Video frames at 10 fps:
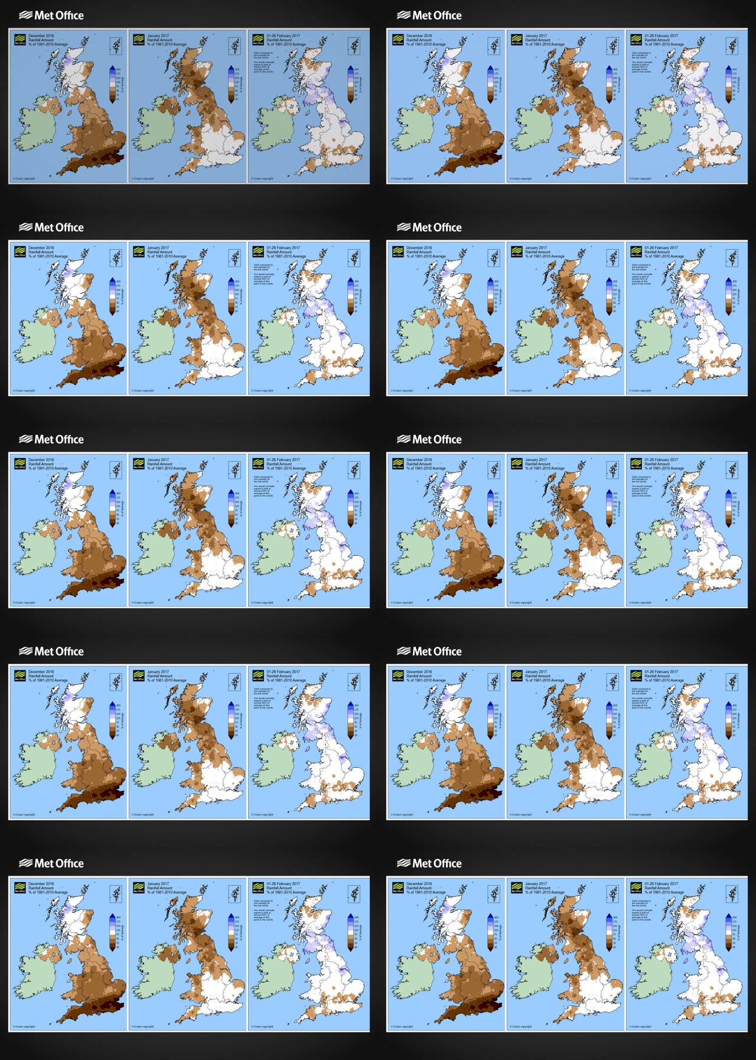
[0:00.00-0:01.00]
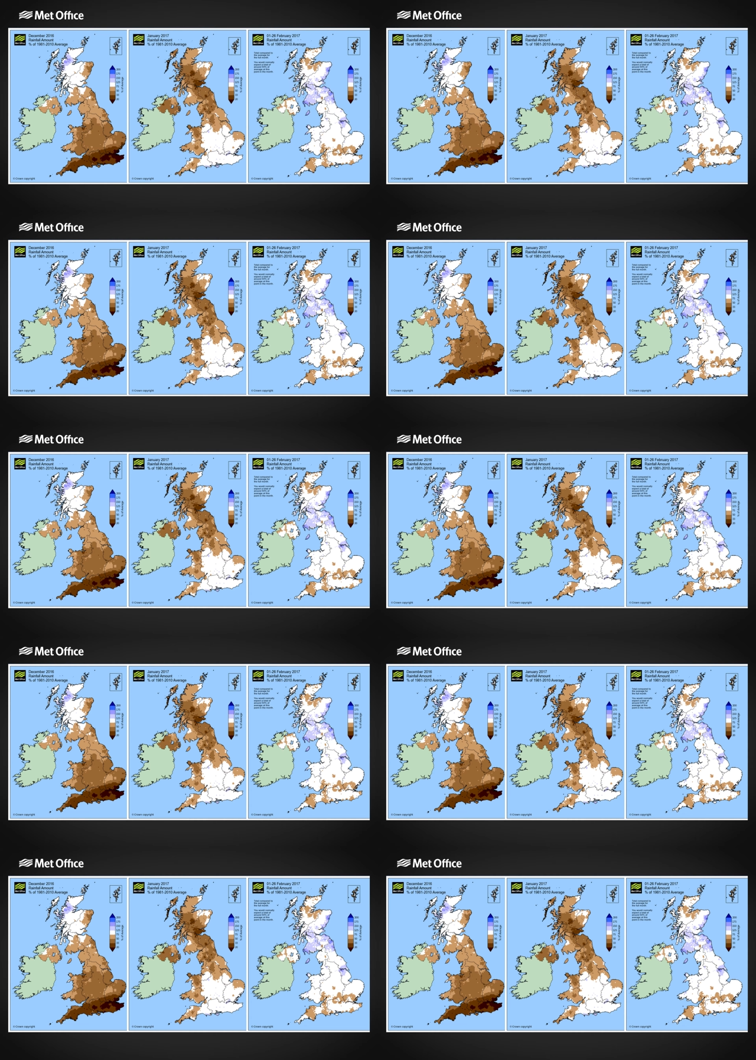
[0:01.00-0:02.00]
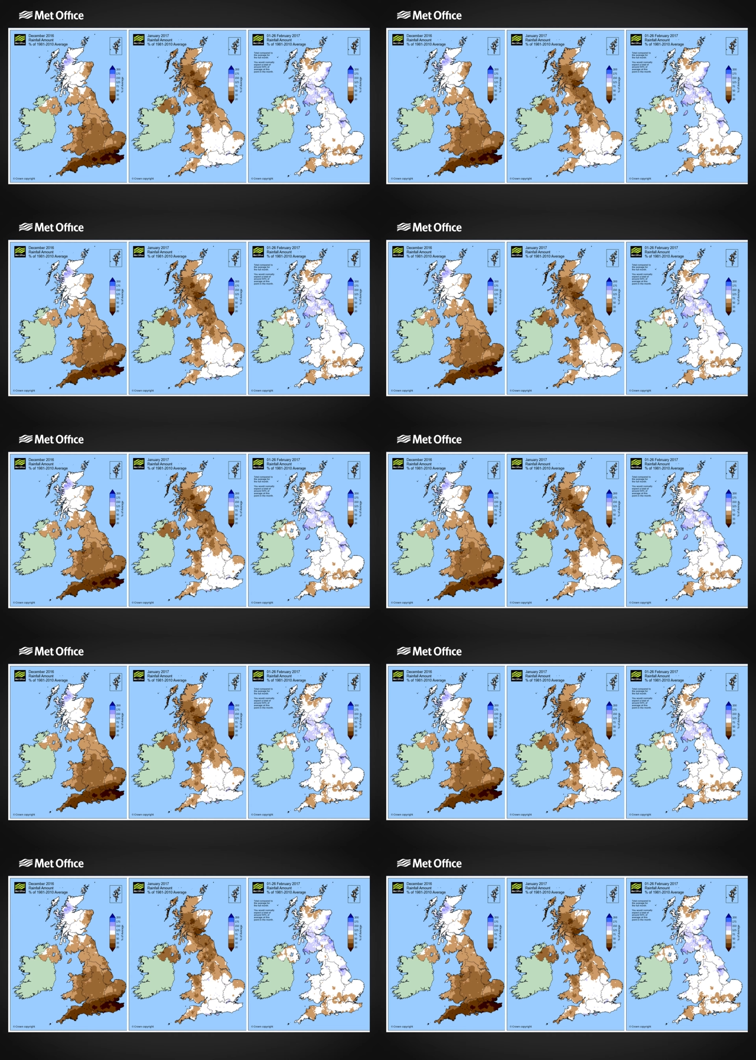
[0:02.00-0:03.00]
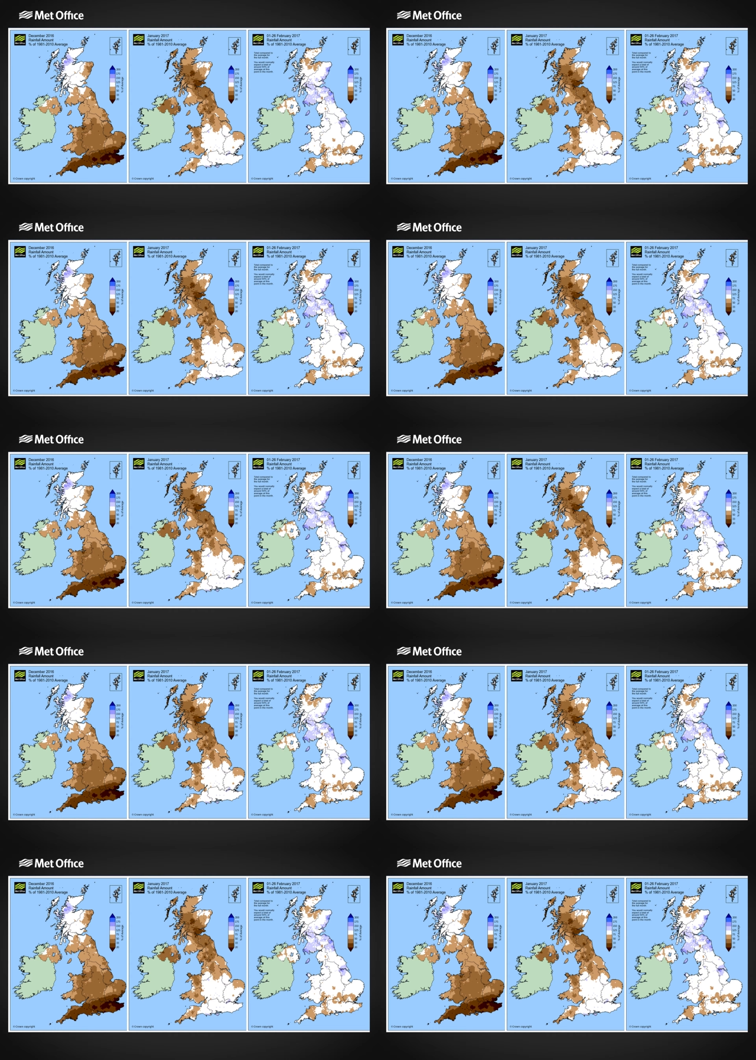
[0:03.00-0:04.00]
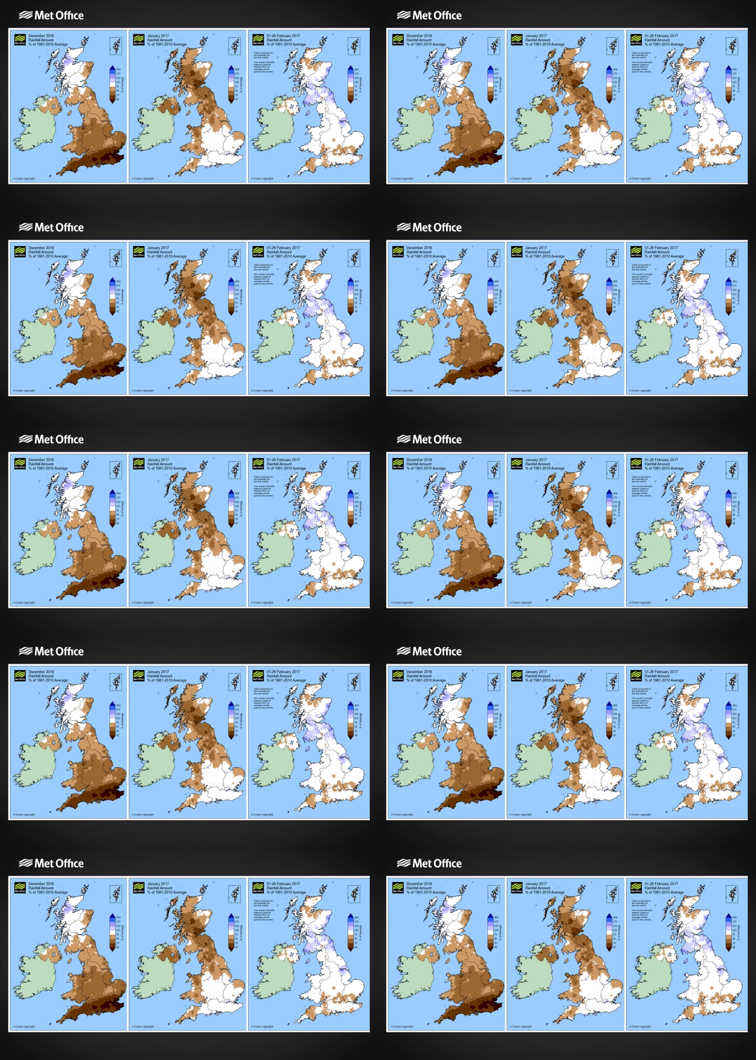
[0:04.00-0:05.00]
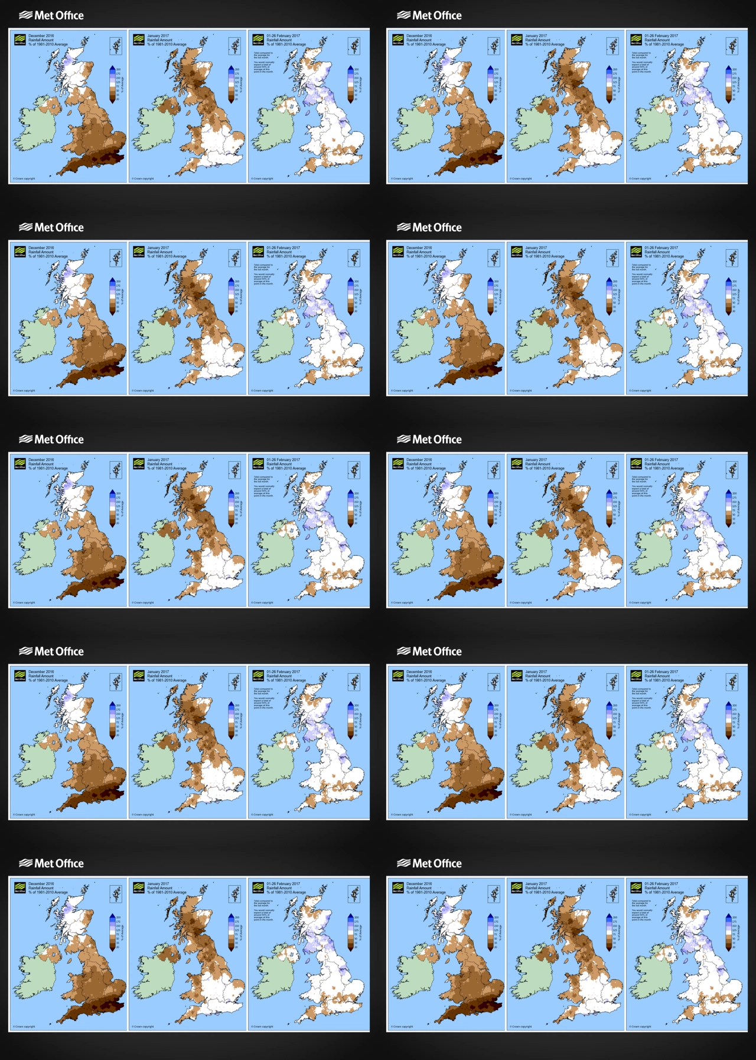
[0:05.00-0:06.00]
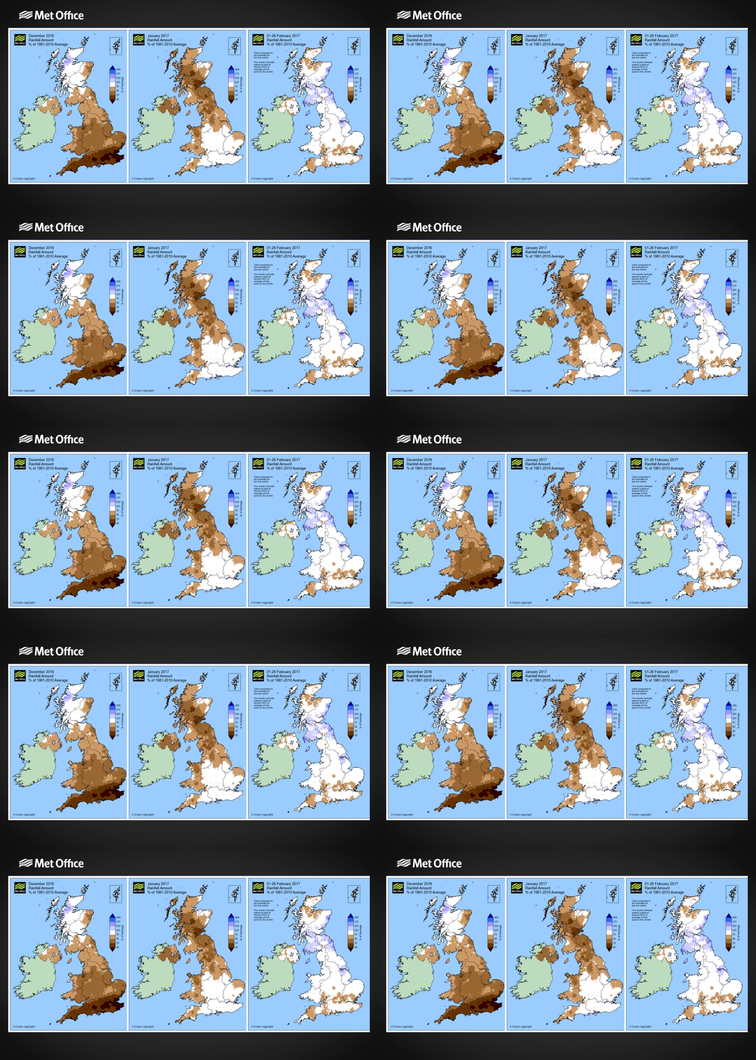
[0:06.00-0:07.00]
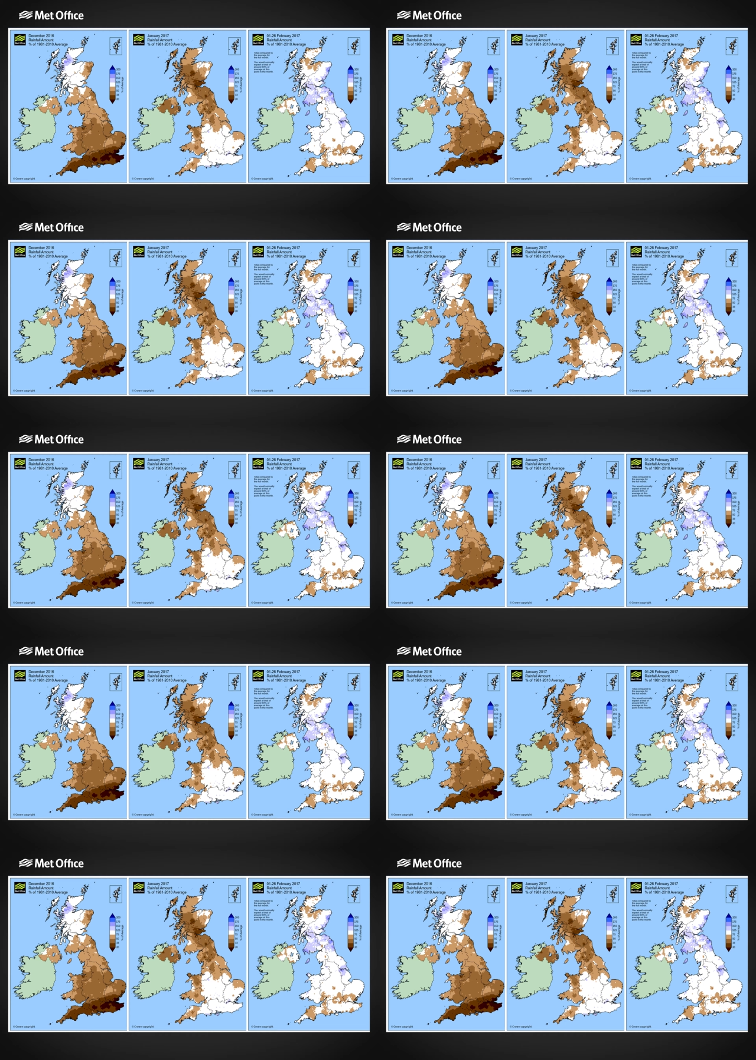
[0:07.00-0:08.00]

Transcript: Nobody's mouth can be seen.